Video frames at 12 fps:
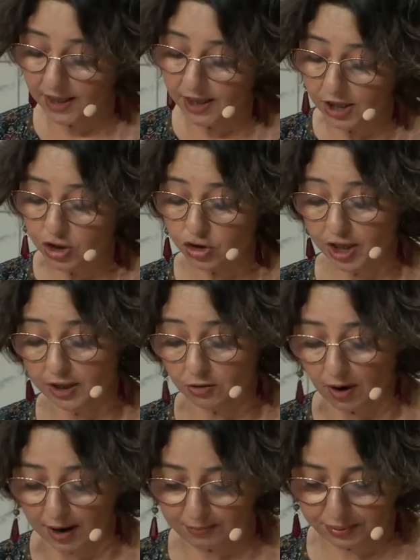She grew
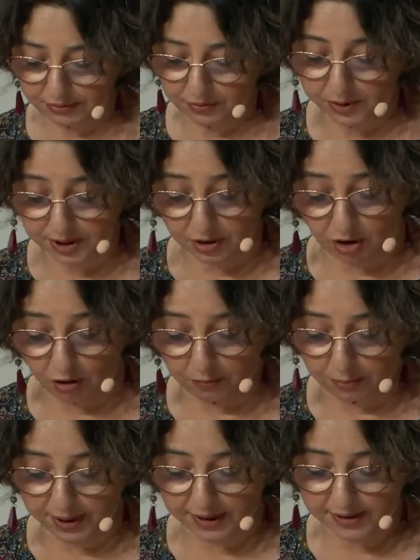up with the
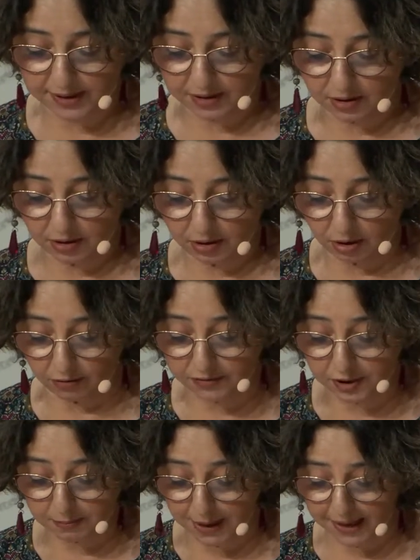complex of
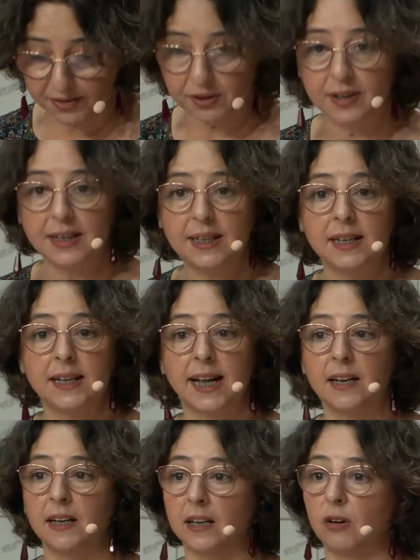the
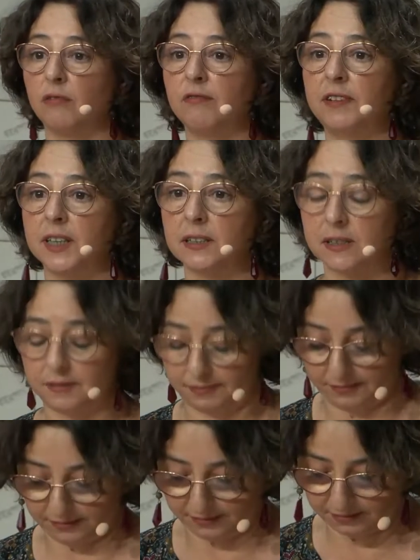mother-nanny conflict,
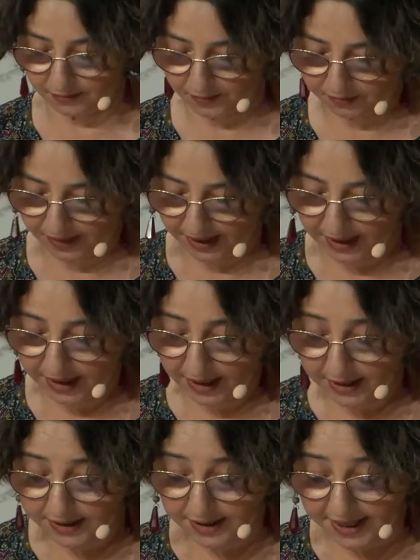
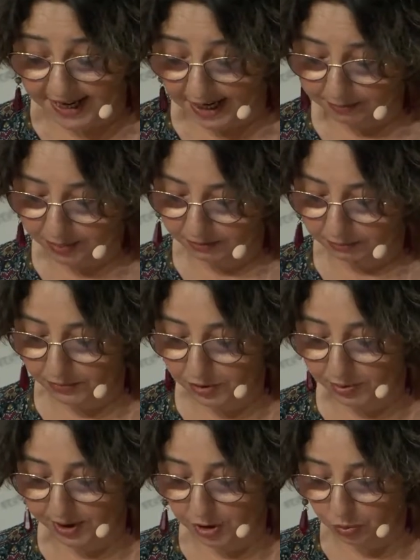the gap
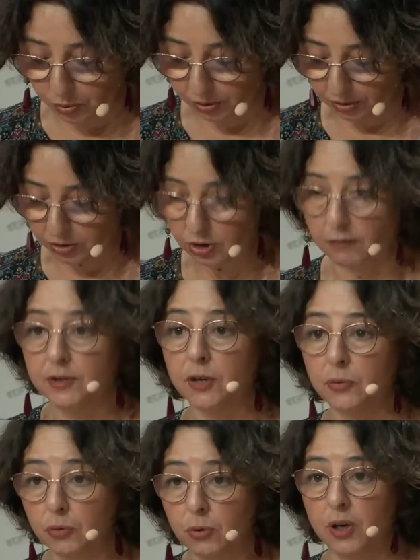between the world of the
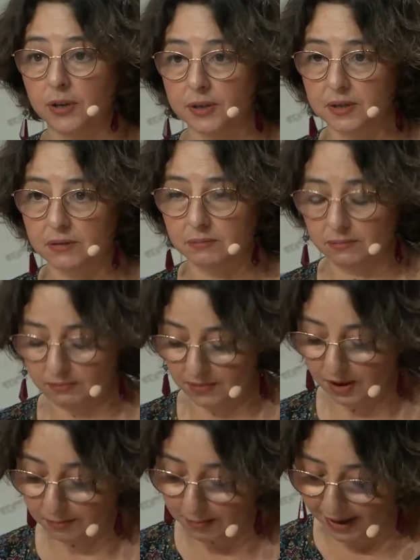rulers,
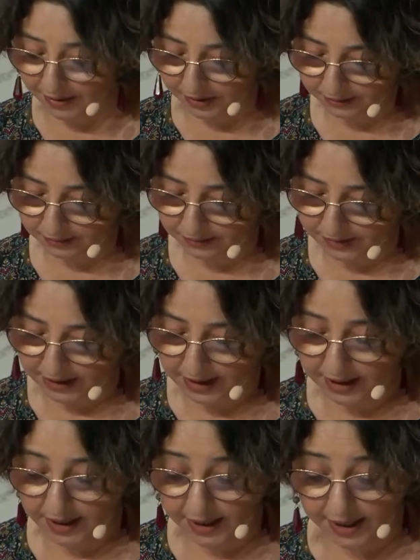her mother,
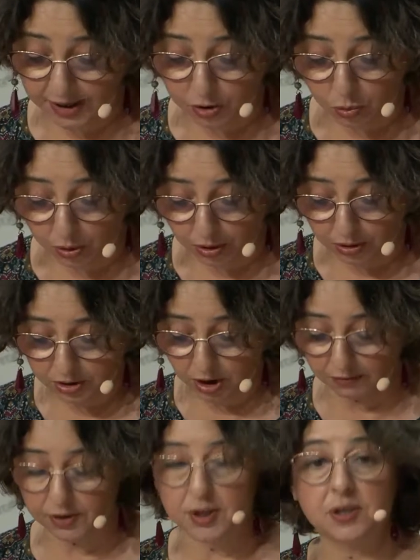and the world
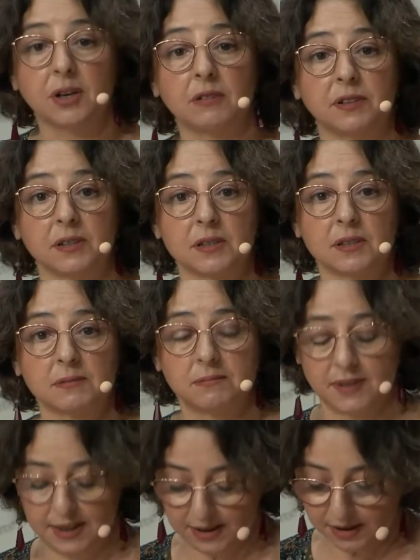of the servants,
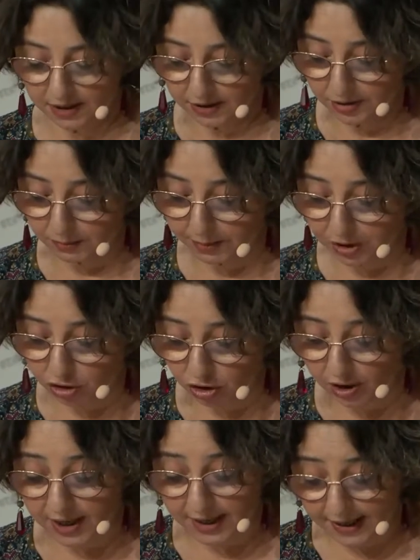the
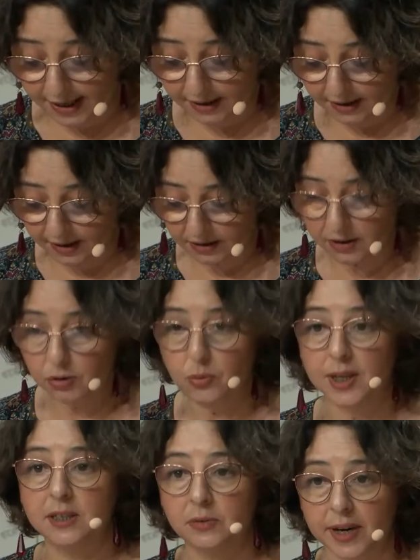Majorcan nanny who
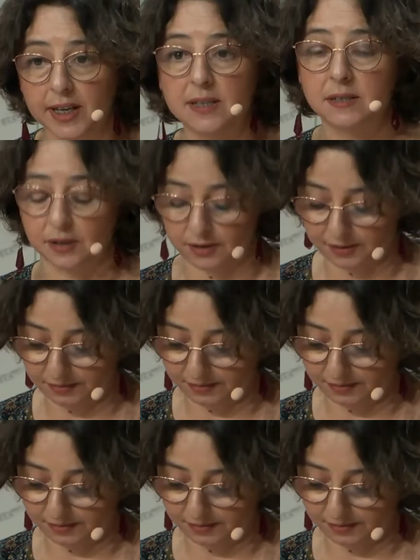had raised her.